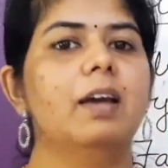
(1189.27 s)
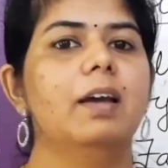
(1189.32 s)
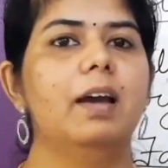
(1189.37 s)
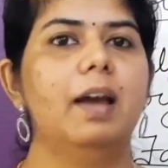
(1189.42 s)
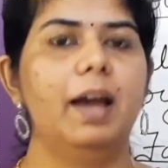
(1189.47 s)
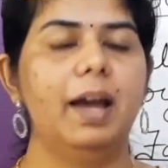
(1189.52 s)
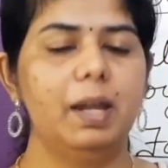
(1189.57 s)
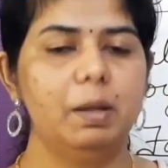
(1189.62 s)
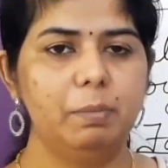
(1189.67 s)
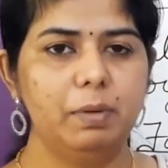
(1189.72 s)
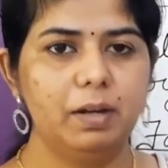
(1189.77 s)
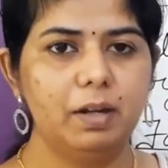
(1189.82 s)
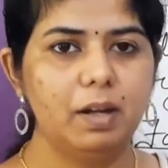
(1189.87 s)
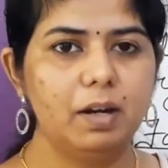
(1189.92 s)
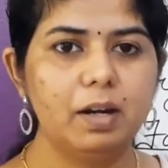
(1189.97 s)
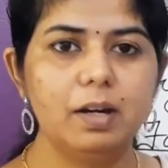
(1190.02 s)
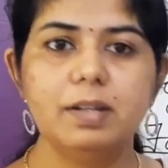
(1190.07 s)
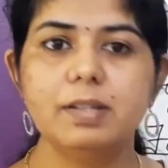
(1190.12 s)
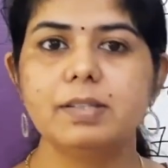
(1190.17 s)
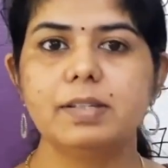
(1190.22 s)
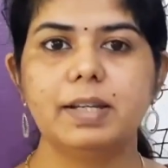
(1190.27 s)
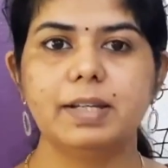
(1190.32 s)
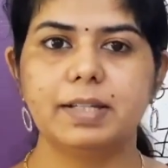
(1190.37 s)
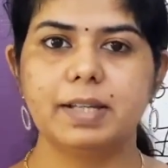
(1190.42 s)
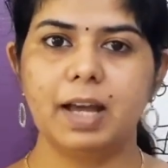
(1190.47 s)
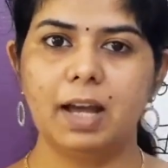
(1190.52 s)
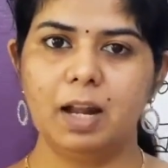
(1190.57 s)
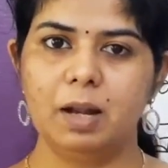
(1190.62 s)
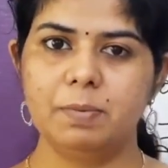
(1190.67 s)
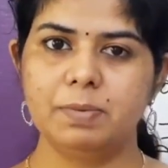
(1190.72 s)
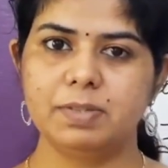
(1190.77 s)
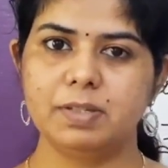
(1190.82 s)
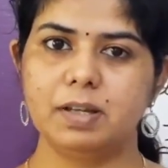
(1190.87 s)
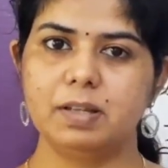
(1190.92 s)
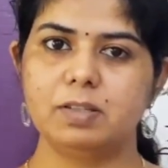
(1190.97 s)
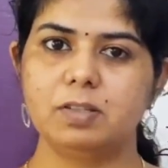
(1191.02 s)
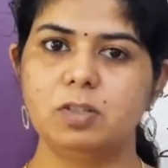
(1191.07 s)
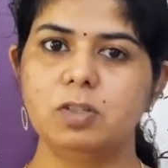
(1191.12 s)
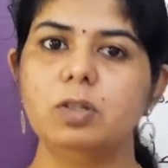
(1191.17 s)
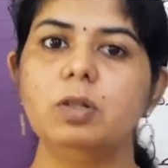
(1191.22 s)
and minerals, it helps
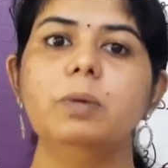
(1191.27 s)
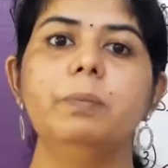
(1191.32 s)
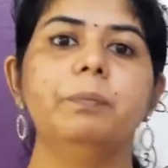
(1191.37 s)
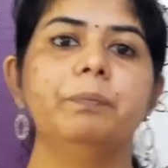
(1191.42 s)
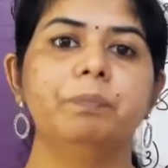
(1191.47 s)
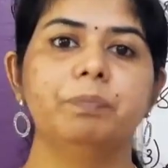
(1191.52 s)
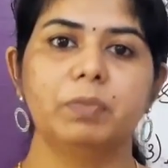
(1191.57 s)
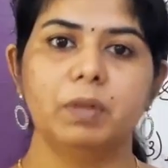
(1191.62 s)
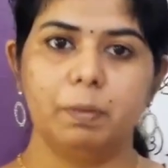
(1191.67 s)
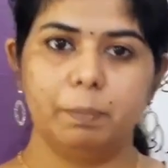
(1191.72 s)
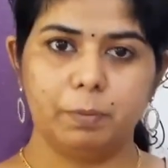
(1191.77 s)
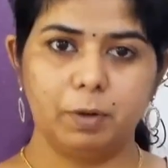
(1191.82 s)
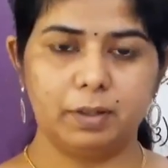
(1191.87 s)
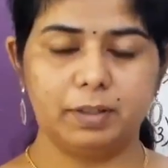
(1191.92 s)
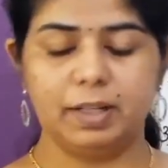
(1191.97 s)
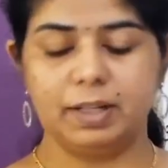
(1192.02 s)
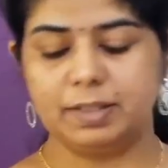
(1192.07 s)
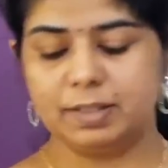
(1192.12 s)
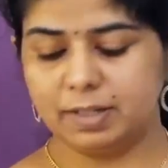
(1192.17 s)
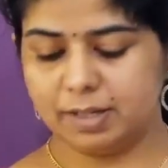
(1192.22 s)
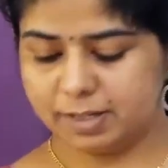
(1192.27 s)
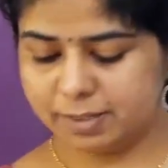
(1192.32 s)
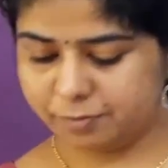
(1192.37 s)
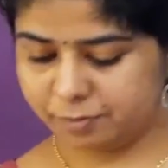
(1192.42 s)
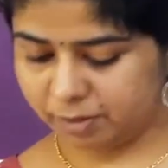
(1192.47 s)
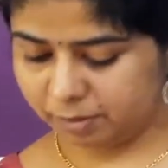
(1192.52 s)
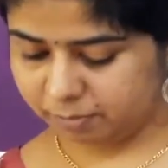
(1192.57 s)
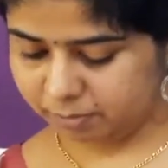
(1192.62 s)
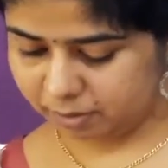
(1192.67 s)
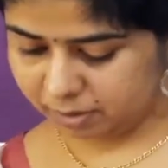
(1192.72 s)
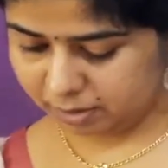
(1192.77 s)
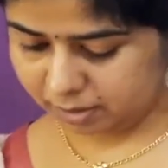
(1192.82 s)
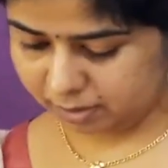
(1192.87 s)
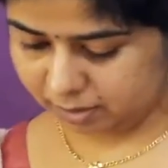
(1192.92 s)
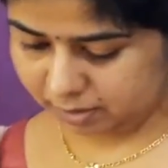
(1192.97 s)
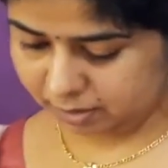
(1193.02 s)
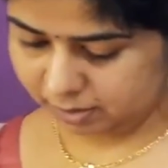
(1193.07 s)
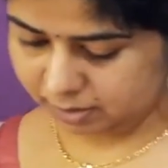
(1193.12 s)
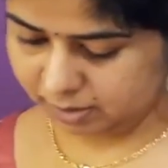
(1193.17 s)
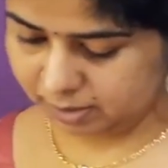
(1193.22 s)
us to protect us
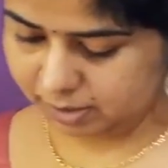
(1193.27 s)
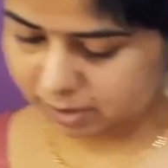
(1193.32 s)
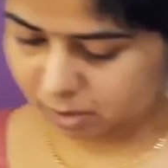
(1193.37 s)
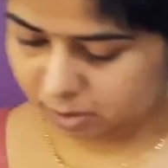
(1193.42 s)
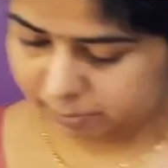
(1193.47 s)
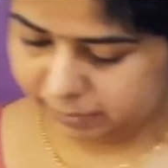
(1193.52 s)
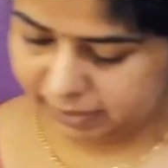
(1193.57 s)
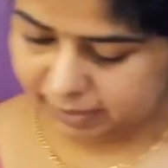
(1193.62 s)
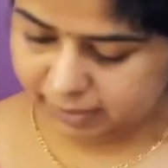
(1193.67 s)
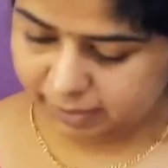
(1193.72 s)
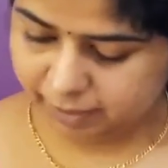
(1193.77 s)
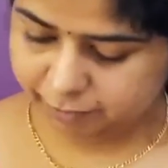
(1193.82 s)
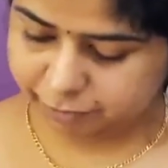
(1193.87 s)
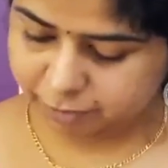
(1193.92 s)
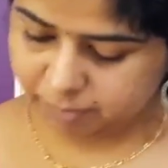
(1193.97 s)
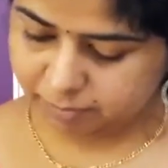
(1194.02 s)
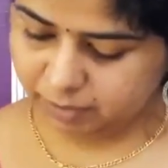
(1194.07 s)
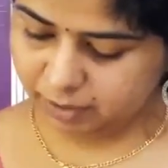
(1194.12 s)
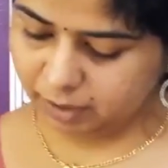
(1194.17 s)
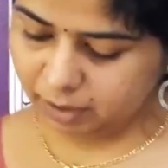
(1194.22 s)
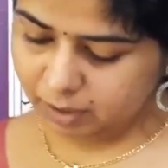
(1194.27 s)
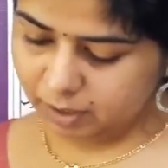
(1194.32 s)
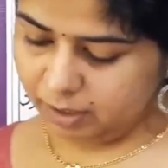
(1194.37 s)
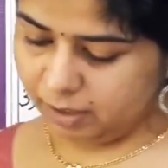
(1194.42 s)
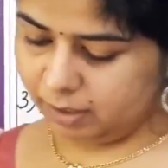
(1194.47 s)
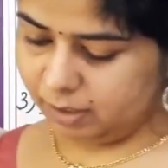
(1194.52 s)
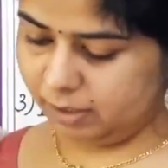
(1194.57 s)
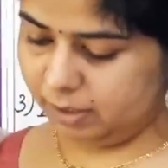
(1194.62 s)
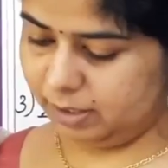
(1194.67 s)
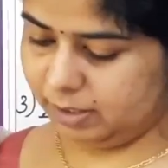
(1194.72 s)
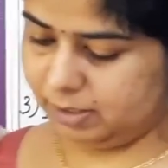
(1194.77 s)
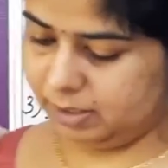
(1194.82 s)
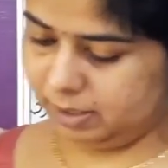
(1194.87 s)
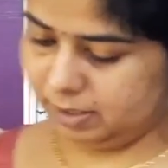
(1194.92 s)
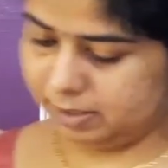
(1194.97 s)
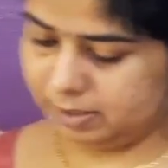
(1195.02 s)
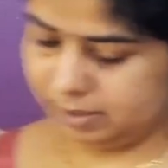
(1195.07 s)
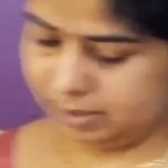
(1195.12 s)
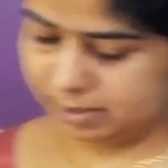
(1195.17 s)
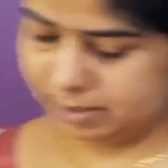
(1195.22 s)
from mainly from the
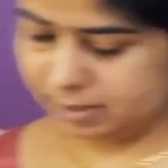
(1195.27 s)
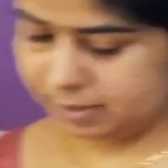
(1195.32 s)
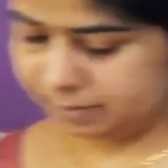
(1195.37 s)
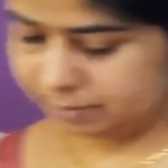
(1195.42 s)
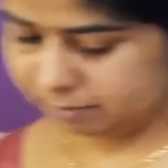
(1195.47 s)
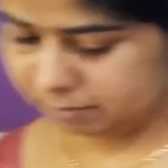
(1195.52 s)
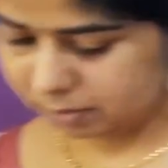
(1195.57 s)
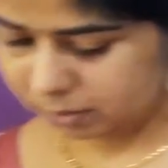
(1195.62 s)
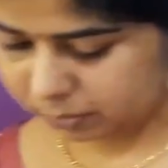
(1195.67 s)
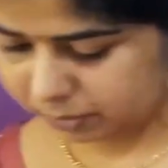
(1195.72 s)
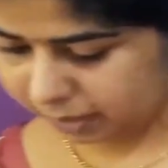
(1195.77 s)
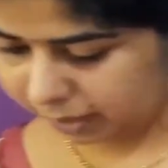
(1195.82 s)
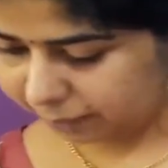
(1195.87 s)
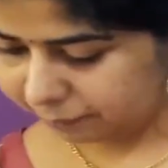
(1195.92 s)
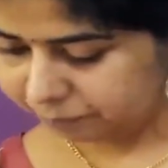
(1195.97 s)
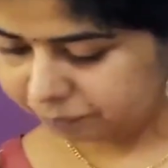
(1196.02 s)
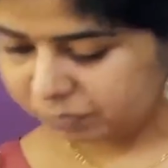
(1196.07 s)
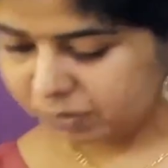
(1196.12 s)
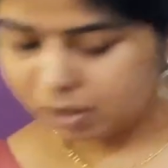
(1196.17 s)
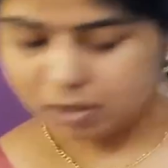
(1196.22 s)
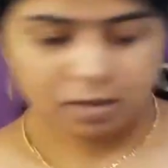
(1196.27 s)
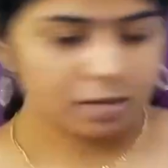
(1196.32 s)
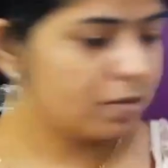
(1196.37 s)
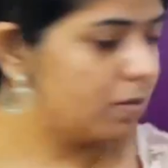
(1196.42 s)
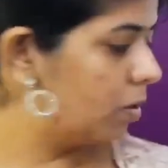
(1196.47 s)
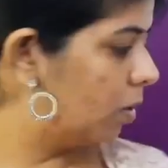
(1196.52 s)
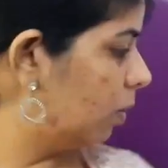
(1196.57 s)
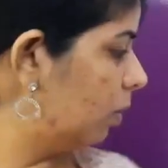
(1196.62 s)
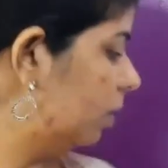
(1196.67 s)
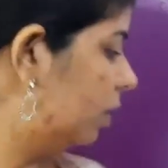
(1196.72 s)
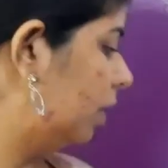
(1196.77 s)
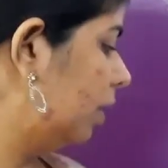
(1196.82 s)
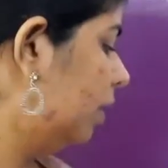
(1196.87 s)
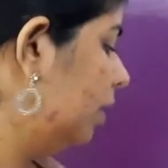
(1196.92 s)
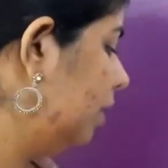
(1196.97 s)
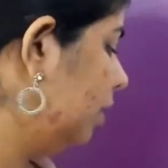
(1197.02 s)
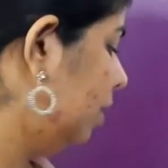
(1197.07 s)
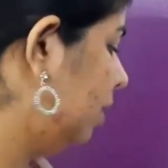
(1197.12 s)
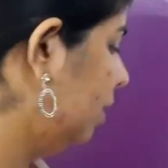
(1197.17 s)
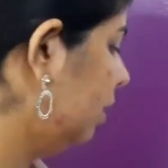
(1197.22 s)
diseases. Okay,
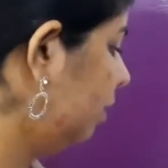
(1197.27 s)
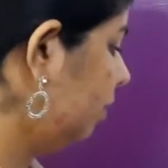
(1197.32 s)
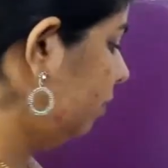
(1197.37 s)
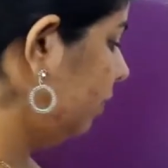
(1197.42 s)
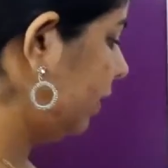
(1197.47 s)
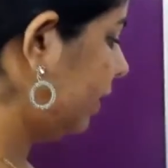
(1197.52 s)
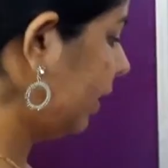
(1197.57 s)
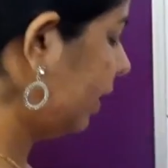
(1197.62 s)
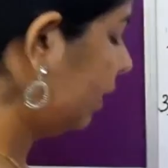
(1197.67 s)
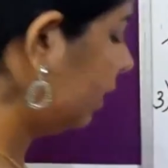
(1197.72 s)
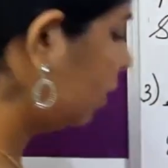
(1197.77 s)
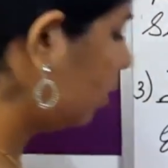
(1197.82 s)
so We can